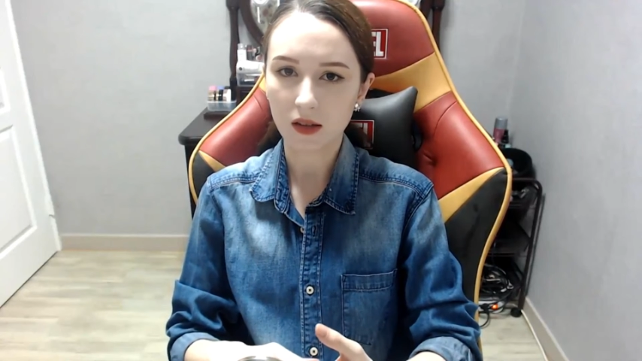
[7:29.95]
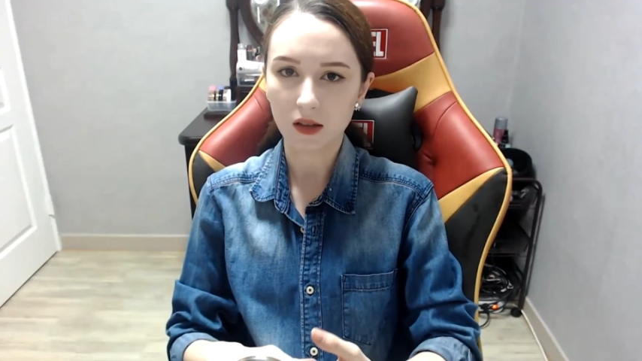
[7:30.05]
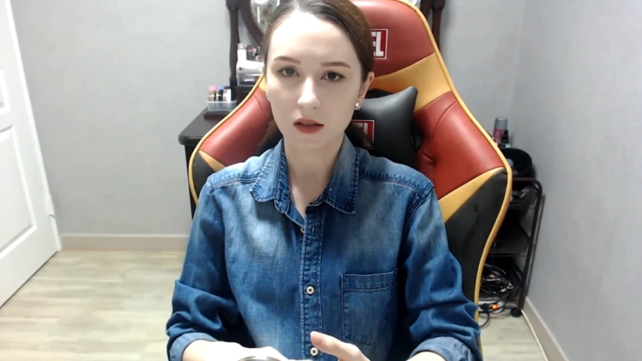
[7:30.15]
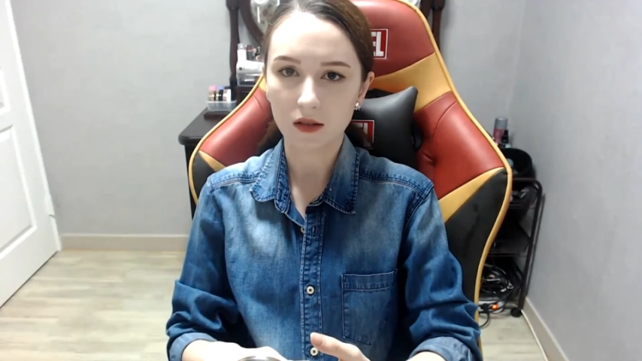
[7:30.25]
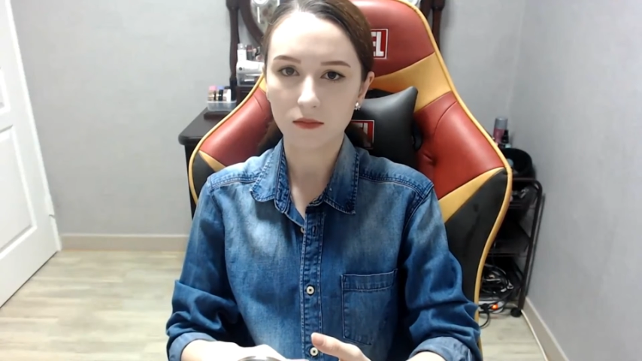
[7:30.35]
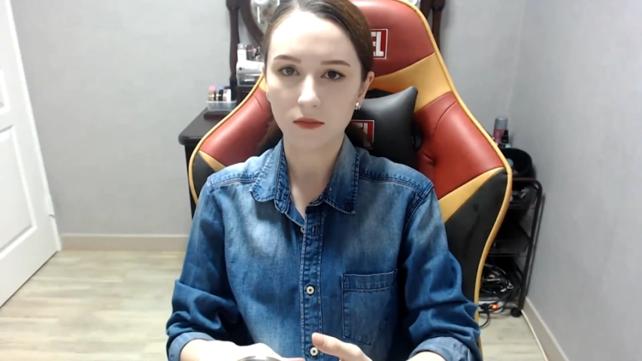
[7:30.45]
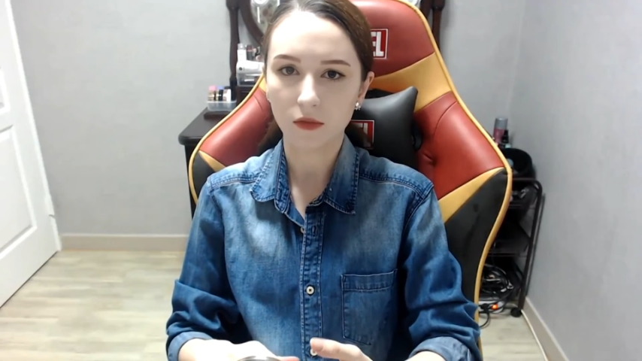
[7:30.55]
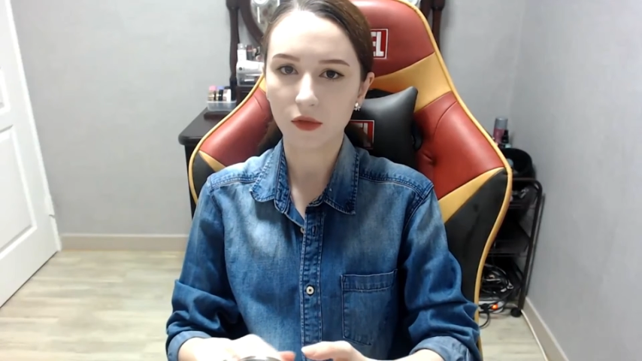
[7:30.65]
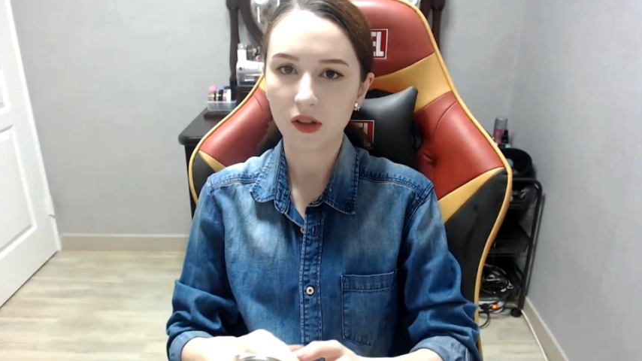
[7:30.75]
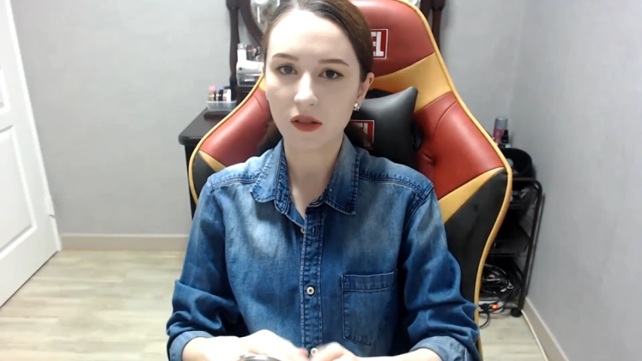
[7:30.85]
it
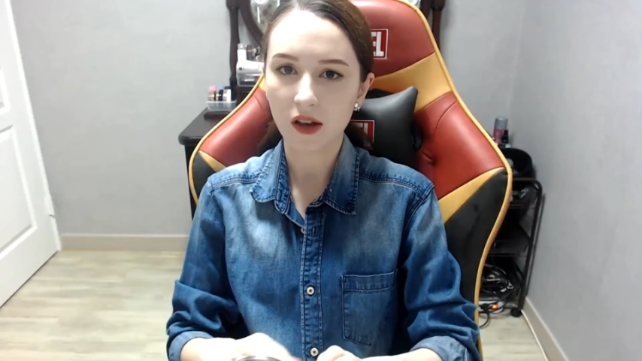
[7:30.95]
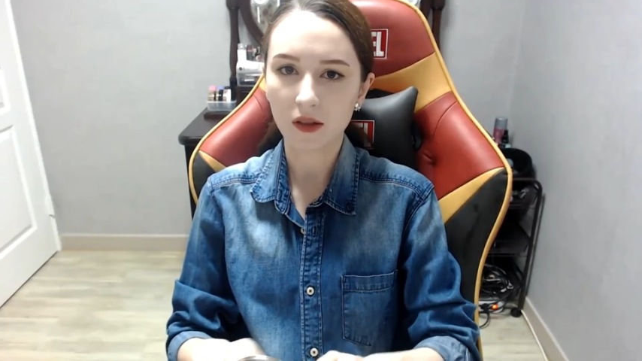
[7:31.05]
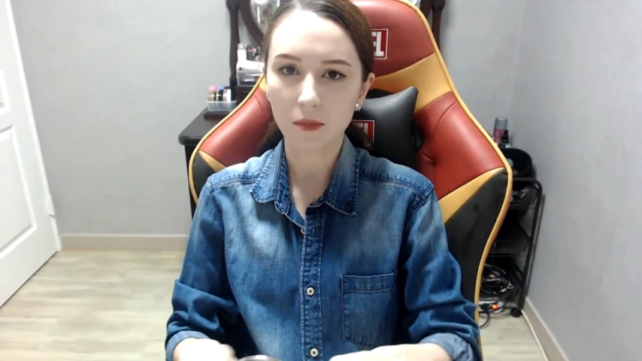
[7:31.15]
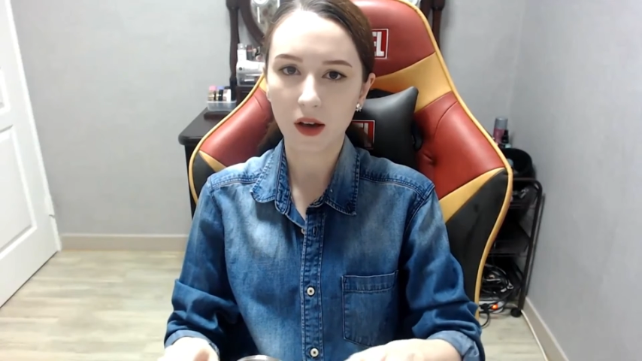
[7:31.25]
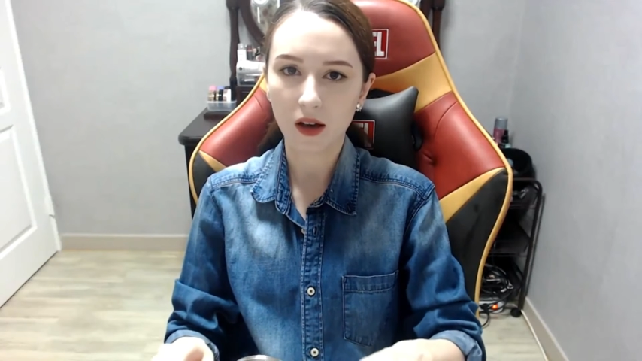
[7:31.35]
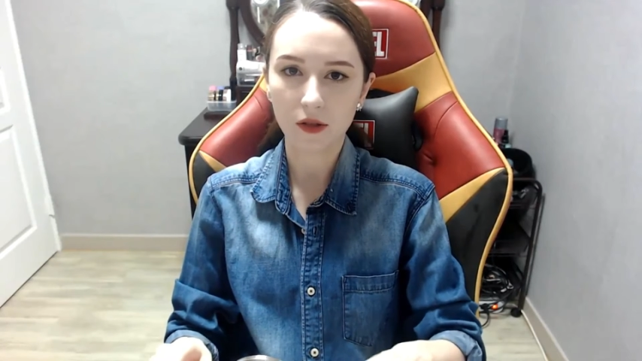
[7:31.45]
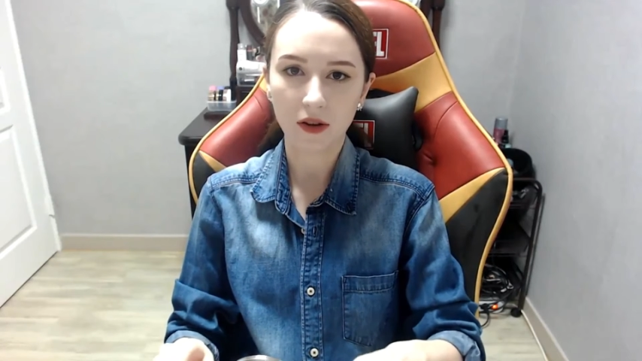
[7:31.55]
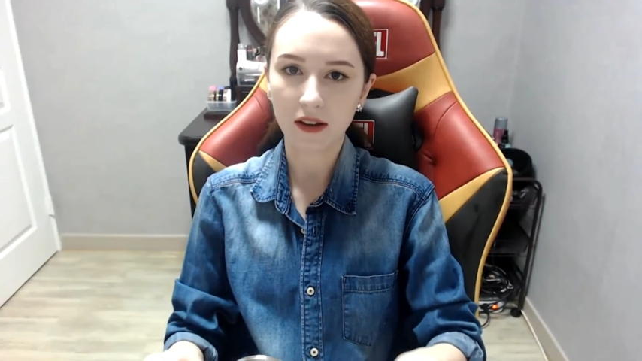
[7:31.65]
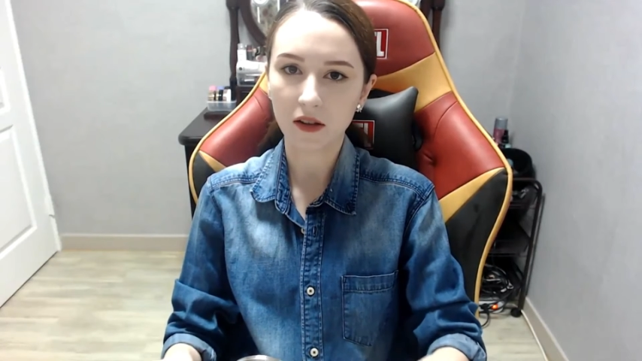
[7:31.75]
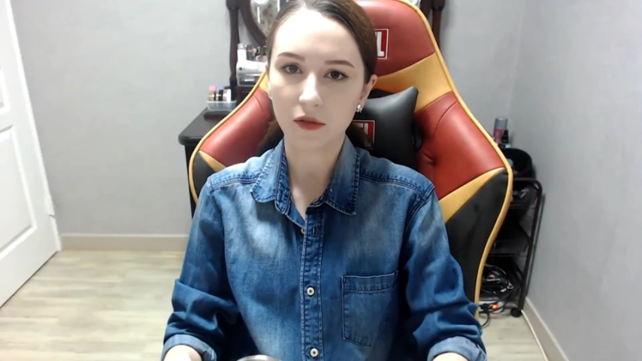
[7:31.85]
will not
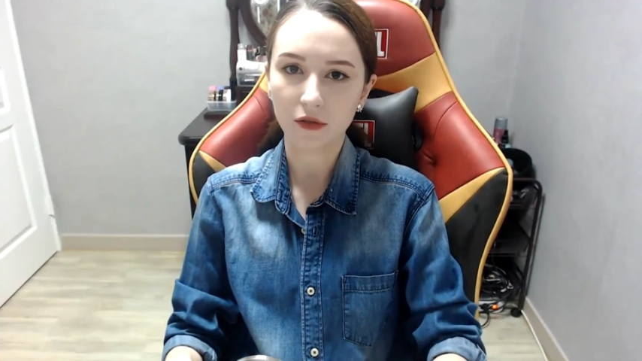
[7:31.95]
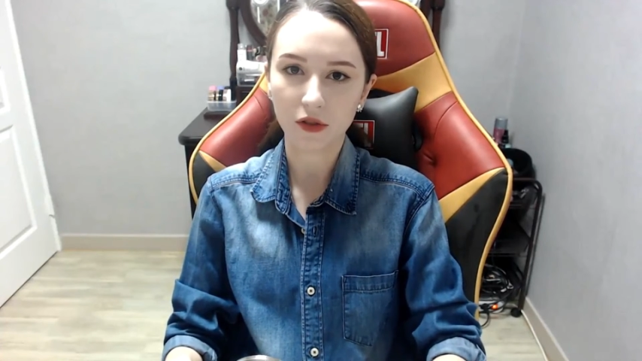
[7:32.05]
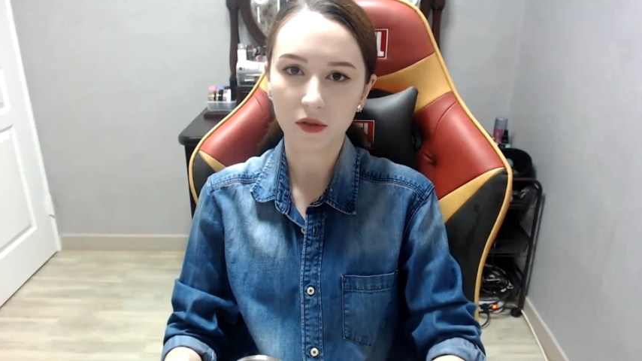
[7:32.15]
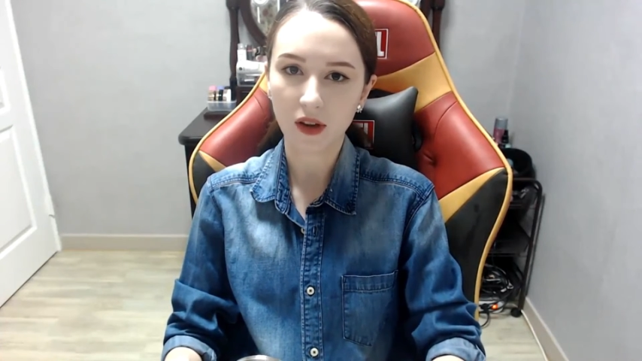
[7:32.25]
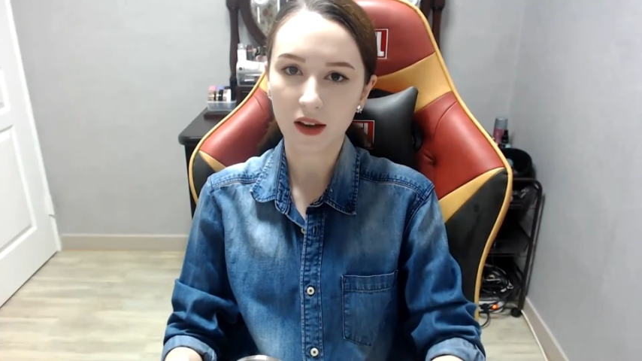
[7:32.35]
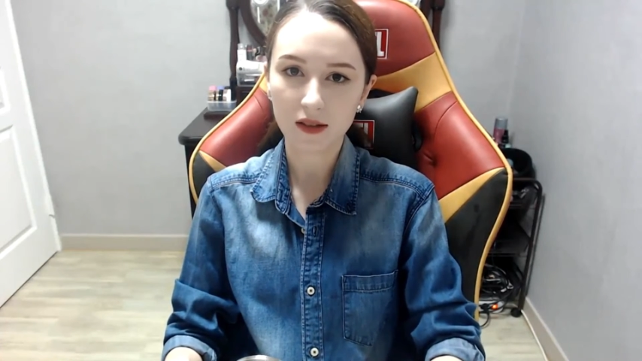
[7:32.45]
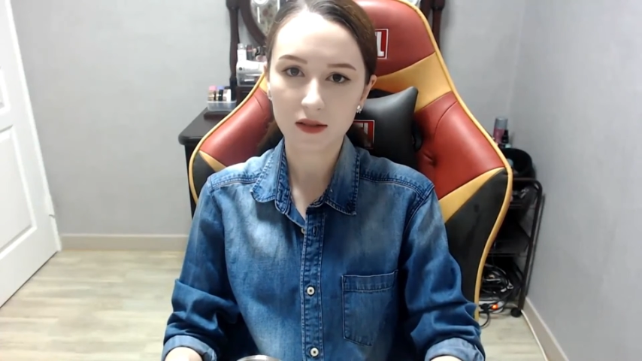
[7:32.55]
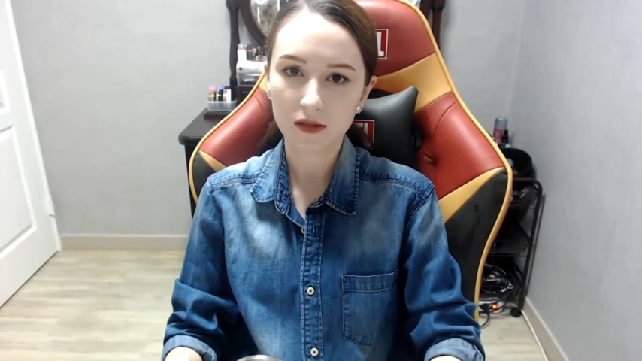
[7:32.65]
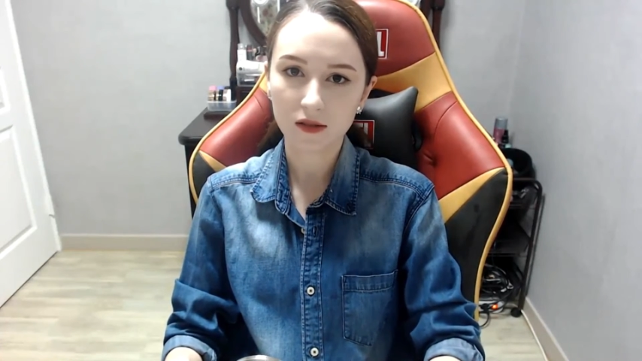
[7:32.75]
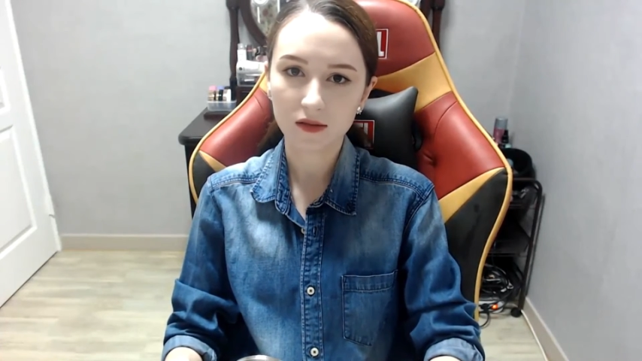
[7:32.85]
bother any of you guys.